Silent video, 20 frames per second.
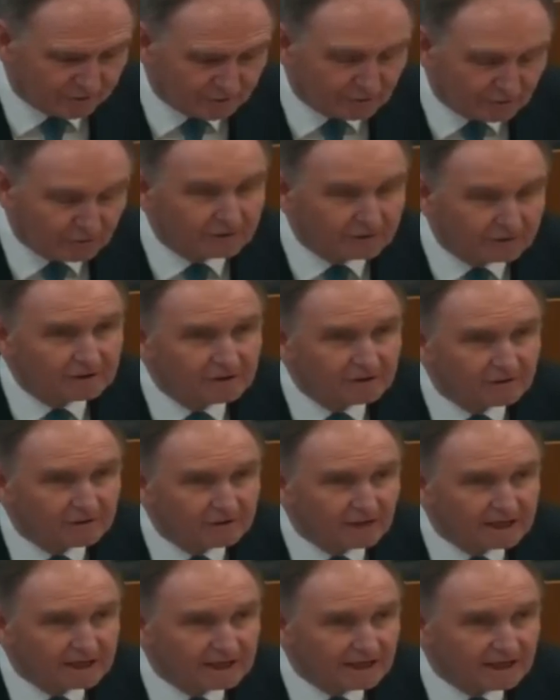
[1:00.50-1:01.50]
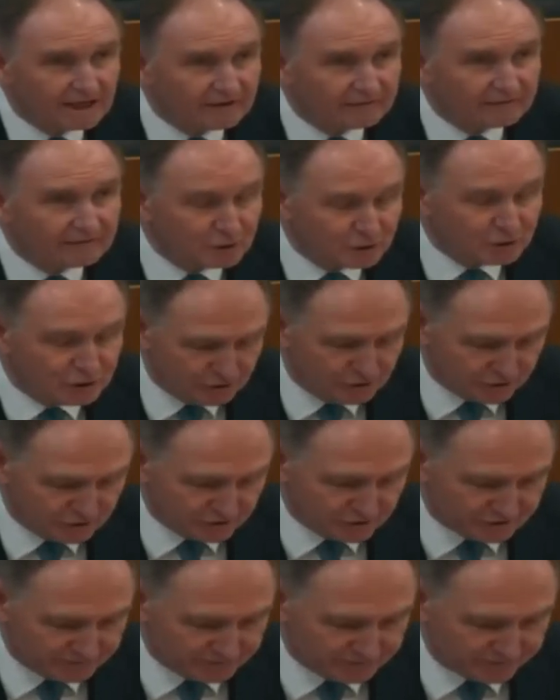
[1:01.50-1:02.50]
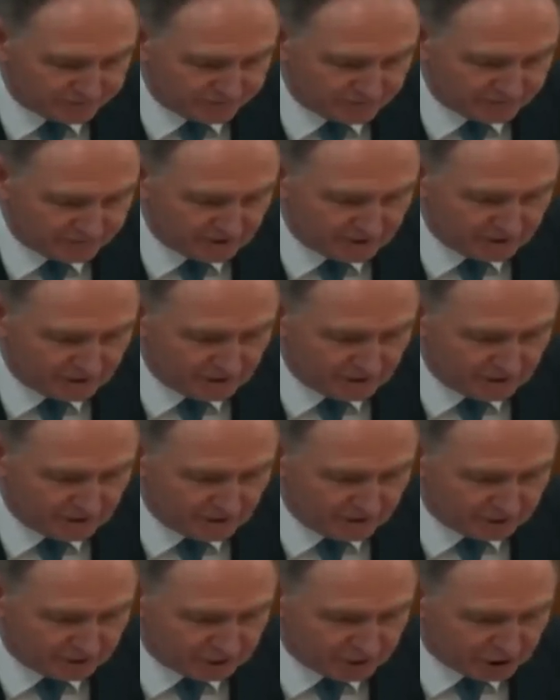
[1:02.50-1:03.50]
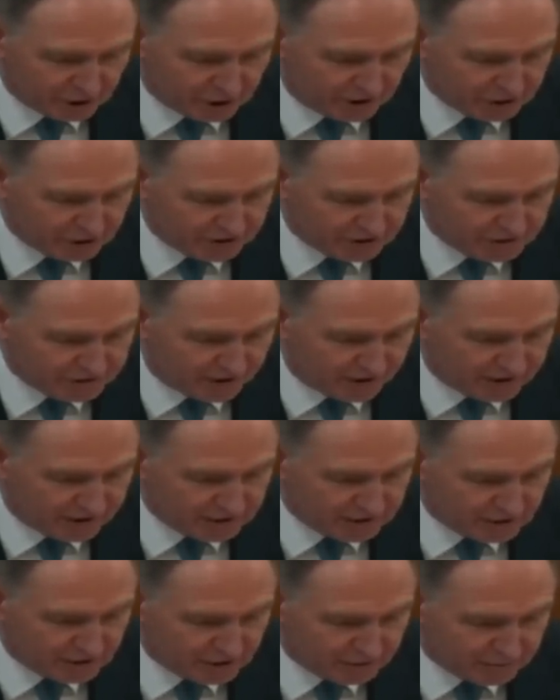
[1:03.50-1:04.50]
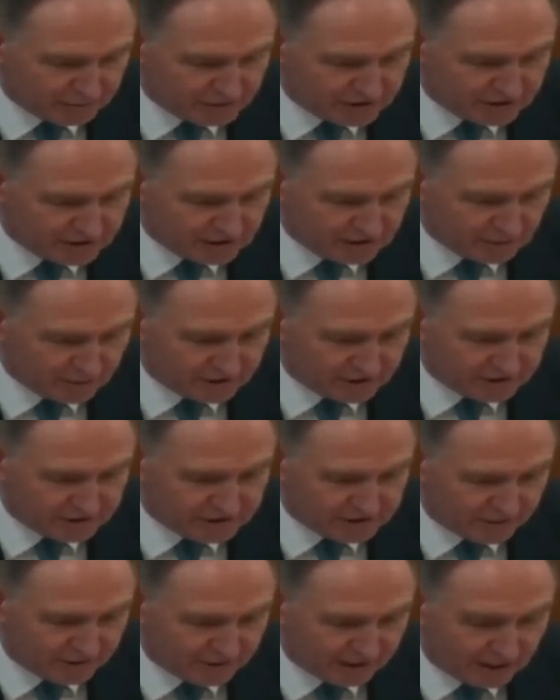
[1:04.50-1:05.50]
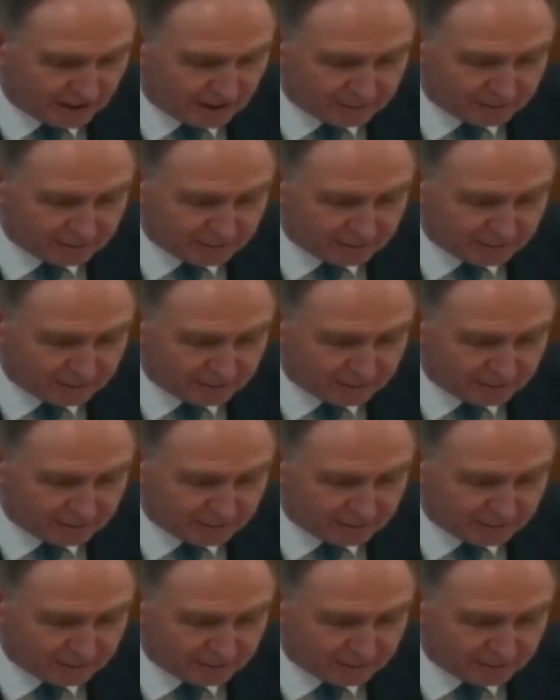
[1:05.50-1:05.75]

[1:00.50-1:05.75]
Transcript: its verdict, and according to what I told you guys previously,